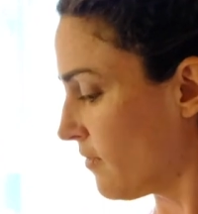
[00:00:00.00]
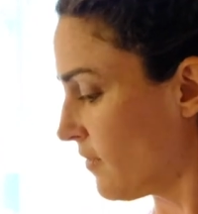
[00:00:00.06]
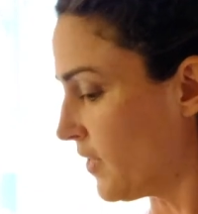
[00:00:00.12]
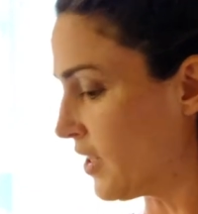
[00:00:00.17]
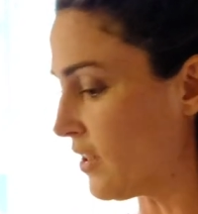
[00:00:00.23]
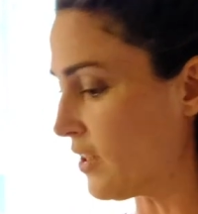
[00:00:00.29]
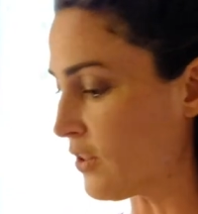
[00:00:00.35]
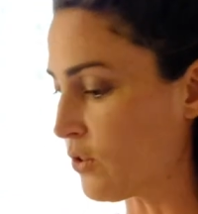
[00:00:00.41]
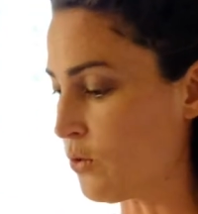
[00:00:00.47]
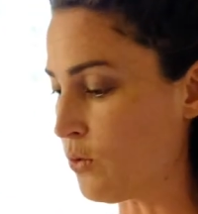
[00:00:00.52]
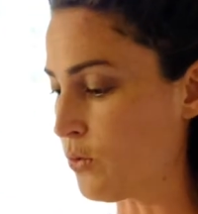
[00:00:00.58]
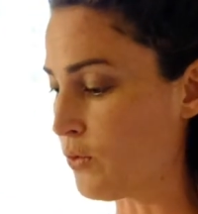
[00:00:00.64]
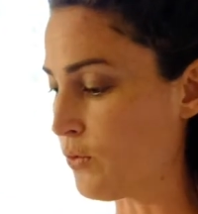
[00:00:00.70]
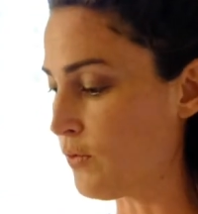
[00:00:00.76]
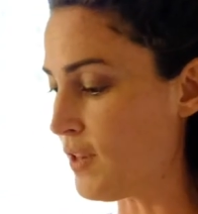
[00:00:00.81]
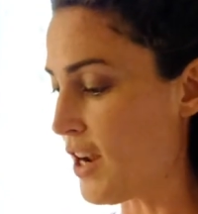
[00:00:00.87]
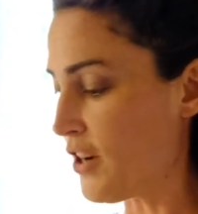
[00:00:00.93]
This is called
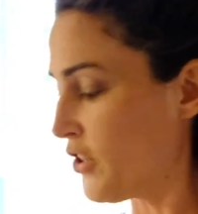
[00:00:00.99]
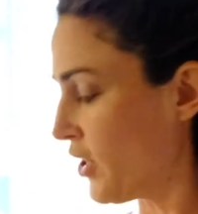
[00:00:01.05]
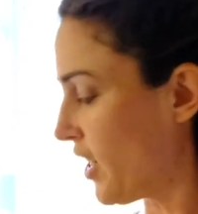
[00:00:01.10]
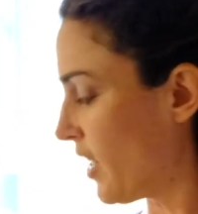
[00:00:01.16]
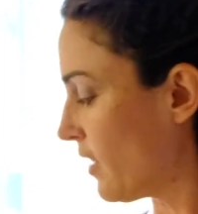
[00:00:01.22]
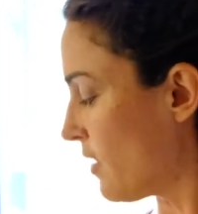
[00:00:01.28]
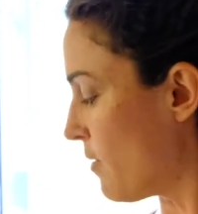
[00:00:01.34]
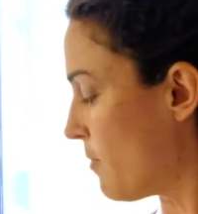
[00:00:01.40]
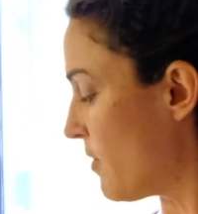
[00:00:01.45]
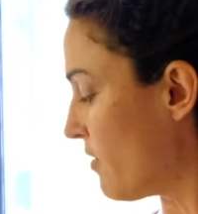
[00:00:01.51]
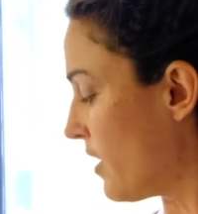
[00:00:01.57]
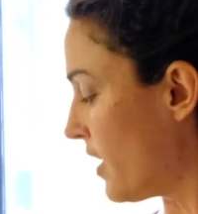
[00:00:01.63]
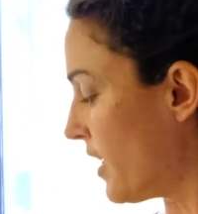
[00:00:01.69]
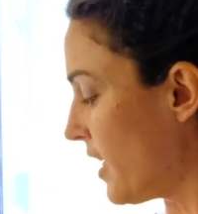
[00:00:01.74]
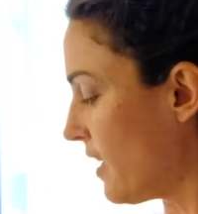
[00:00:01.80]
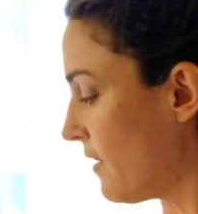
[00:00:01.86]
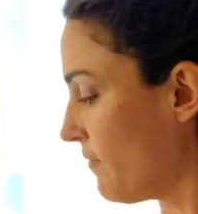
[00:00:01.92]
flushing the
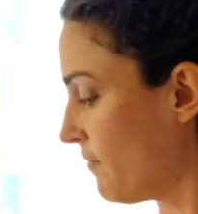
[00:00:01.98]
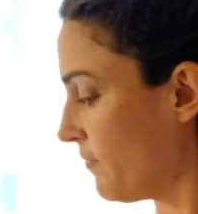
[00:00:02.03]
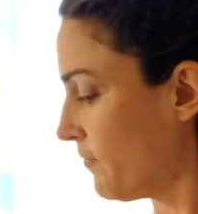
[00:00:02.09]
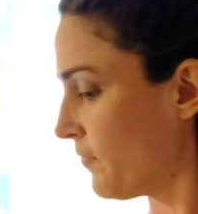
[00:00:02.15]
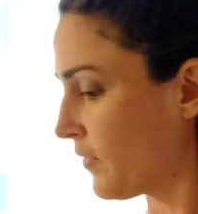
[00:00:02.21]
meridian.